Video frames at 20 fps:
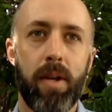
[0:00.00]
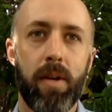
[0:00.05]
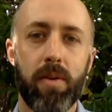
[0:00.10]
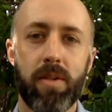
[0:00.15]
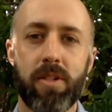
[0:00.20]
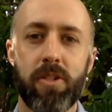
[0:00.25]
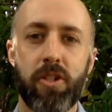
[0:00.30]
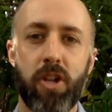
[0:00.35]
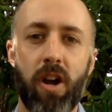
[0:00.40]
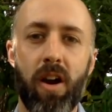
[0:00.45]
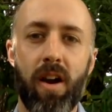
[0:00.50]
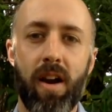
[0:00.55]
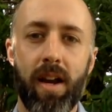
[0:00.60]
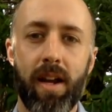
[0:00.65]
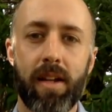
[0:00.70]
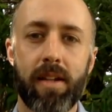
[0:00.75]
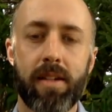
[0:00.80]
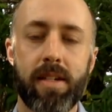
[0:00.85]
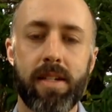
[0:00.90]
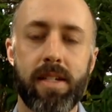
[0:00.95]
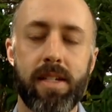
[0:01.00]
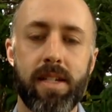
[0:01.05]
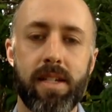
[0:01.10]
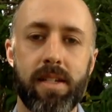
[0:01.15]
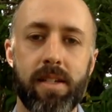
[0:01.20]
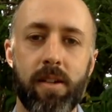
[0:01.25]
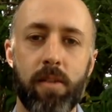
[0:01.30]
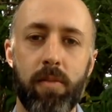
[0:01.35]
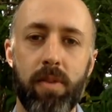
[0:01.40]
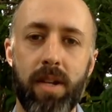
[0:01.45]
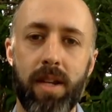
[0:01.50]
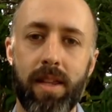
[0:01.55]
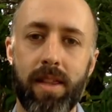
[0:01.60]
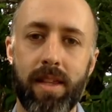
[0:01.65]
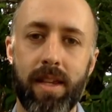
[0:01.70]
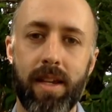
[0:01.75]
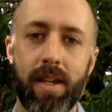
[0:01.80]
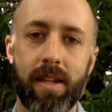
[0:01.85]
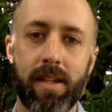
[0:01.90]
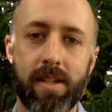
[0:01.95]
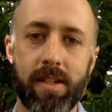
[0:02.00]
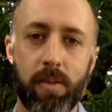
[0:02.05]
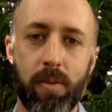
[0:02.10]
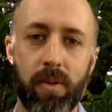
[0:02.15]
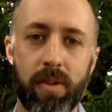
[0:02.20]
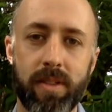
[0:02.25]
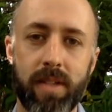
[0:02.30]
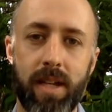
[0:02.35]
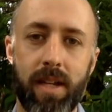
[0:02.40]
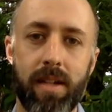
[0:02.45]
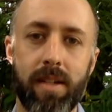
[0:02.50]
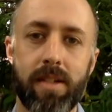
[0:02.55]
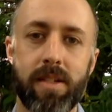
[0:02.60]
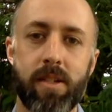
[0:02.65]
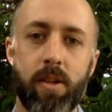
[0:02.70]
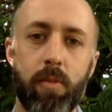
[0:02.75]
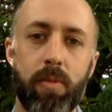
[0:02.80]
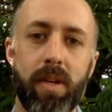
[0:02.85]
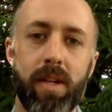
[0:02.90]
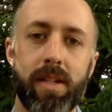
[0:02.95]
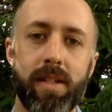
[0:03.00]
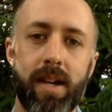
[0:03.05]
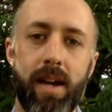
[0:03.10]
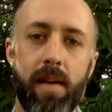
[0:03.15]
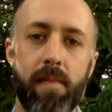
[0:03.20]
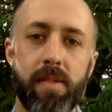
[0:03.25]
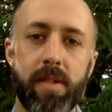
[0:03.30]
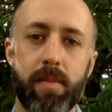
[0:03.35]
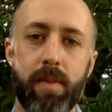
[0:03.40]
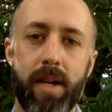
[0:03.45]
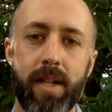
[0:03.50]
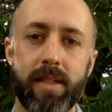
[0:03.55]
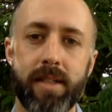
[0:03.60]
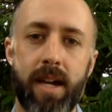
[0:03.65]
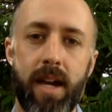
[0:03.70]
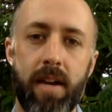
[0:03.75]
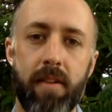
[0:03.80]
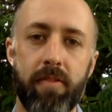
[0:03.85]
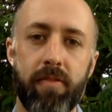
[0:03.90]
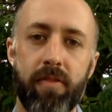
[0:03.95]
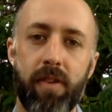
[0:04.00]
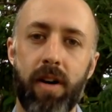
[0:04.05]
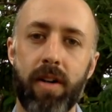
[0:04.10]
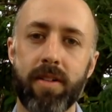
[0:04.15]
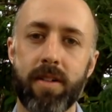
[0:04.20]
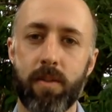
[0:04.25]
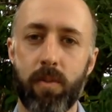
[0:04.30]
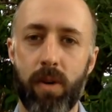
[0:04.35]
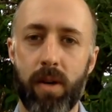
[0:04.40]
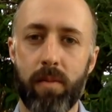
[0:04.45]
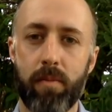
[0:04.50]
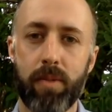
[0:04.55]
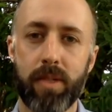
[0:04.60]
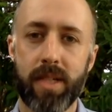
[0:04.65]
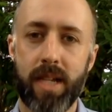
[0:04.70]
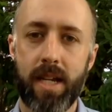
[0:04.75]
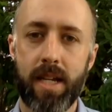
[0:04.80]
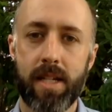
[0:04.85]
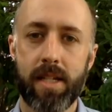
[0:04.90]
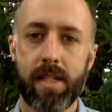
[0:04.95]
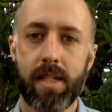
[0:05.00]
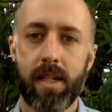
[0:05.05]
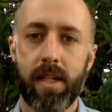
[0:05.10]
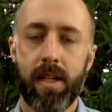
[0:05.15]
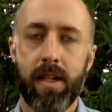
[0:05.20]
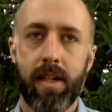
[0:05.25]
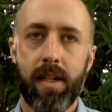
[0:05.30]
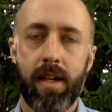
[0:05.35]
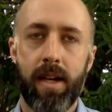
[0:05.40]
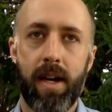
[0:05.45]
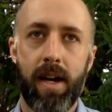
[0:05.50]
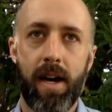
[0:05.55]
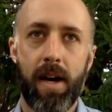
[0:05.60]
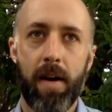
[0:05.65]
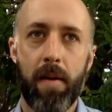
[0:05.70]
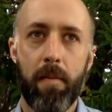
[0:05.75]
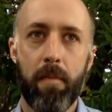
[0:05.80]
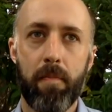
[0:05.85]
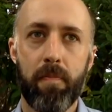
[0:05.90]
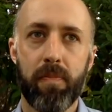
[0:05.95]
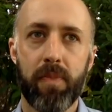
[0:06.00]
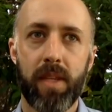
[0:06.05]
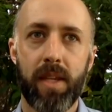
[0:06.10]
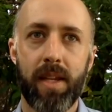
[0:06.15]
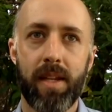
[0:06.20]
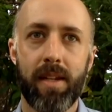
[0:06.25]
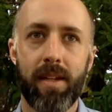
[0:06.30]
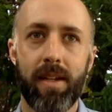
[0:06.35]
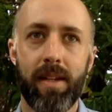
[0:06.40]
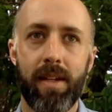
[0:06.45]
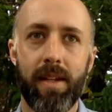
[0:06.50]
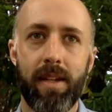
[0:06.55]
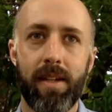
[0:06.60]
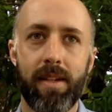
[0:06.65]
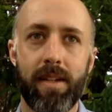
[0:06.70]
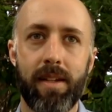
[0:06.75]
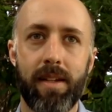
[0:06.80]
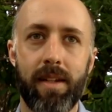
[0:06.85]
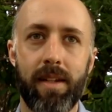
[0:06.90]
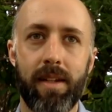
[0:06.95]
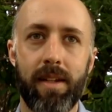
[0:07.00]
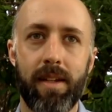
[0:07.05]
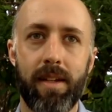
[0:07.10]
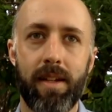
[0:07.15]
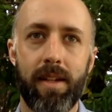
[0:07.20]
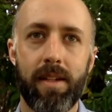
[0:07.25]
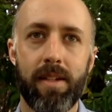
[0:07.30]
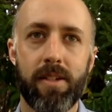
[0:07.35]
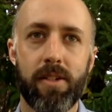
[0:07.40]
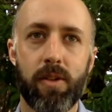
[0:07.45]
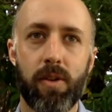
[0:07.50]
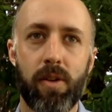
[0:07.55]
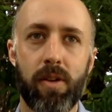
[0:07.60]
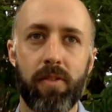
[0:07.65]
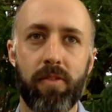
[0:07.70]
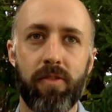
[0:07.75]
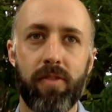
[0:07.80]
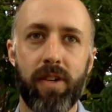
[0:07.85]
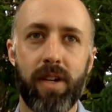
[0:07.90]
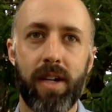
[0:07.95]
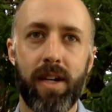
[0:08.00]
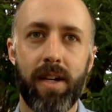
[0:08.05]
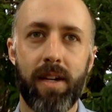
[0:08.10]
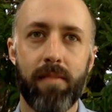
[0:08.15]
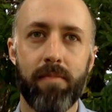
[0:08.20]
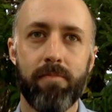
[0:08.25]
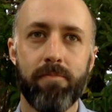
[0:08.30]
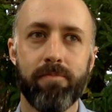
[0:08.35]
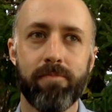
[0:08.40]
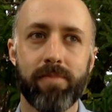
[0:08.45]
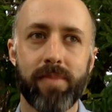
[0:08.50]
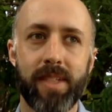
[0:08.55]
it was jarring to see so many things that were related to so many times of my life all in one place. It sort of